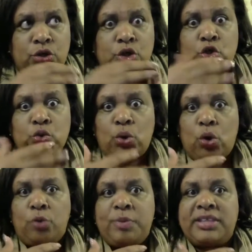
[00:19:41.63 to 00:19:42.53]

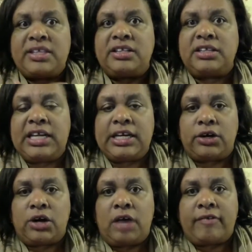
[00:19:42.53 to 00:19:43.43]
control, being the
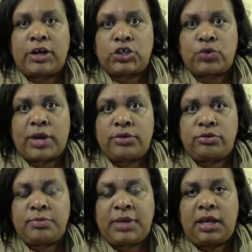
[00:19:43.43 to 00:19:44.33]
leader of our
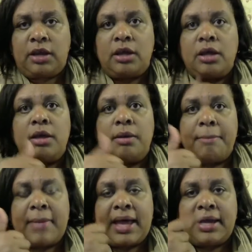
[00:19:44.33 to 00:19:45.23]
triune being,
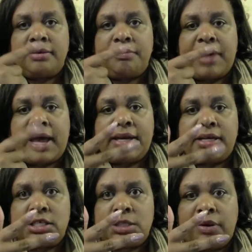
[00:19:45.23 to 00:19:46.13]
mind, body,
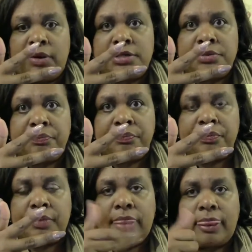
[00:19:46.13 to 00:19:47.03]
and
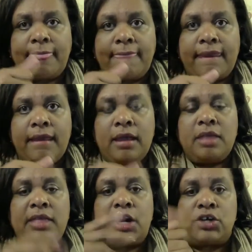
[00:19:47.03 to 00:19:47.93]
spirit.
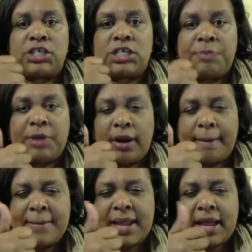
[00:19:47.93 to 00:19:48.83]
That our
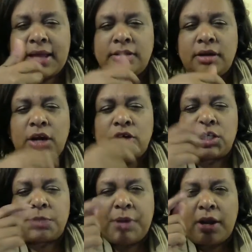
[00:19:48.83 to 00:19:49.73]
spirit man
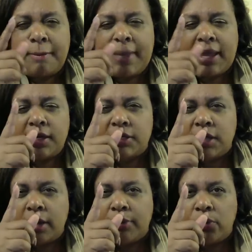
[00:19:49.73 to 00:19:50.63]
is
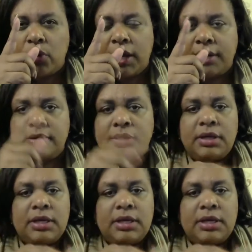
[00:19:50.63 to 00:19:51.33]
number one,